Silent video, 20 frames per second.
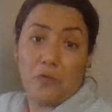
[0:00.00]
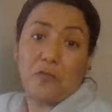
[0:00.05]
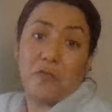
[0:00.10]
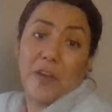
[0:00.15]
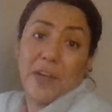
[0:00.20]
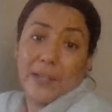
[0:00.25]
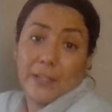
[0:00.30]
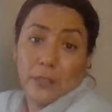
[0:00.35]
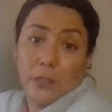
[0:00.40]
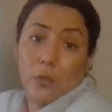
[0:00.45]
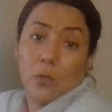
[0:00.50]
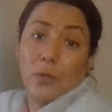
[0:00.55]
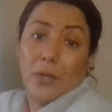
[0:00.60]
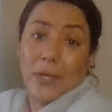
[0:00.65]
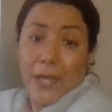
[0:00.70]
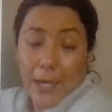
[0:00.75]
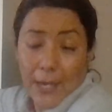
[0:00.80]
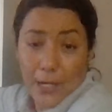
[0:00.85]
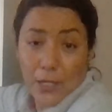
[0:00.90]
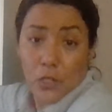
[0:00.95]
find
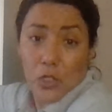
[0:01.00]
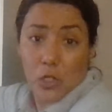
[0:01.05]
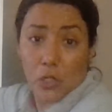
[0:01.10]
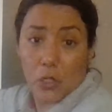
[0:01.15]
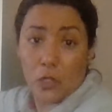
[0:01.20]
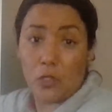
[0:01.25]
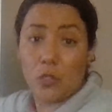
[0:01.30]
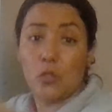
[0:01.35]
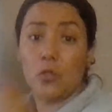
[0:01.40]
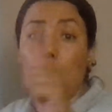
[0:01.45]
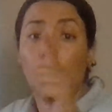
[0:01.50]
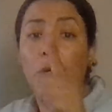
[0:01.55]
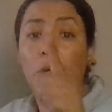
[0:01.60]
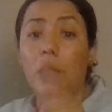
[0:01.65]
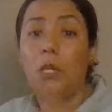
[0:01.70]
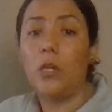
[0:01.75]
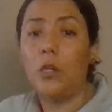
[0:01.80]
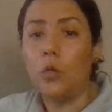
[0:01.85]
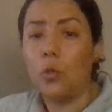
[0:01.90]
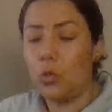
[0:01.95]
locations, we
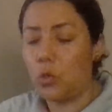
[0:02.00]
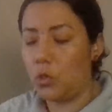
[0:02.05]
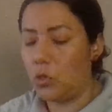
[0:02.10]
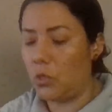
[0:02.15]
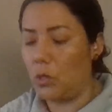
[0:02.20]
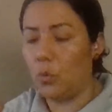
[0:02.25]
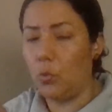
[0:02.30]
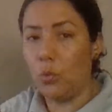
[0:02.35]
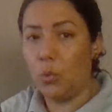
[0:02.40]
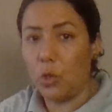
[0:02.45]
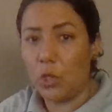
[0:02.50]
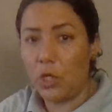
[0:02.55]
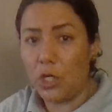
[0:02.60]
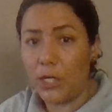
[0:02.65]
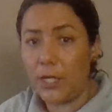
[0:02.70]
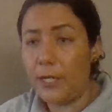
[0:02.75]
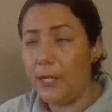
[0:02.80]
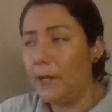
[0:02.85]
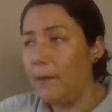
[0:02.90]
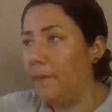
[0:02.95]
use the
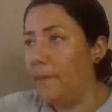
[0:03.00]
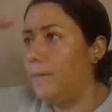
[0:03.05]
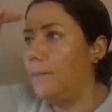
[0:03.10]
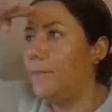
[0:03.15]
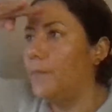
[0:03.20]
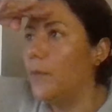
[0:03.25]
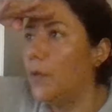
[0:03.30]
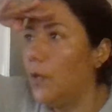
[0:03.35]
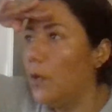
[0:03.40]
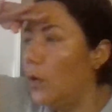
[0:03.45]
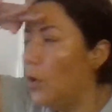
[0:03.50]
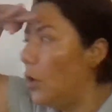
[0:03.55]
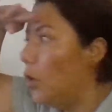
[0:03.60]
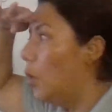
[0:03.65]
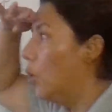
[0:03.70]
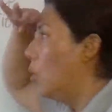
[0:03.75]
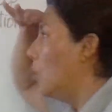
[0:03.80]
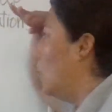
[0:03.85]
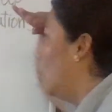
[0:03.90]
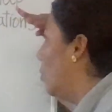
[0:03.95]
word
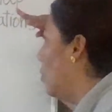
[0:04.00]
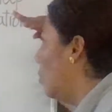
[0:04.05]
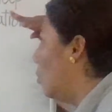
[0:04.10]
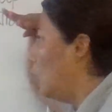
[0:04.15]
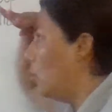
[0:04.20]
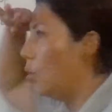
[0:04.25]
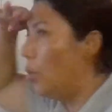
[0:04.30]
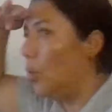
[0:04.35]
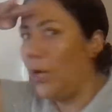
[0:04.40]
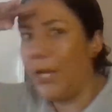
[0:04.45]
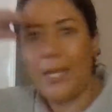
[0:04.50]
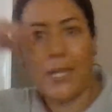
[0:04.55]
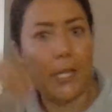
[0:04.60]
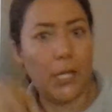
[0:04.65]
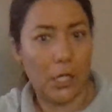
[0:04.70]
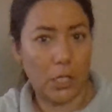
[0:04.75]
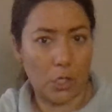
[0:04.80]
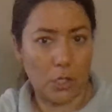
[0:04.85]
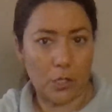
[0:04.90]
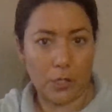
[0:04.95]

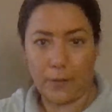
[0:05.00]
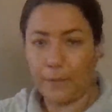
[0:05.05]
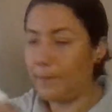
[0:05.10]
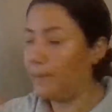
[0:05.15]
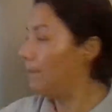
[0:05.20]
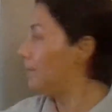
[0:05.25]
where.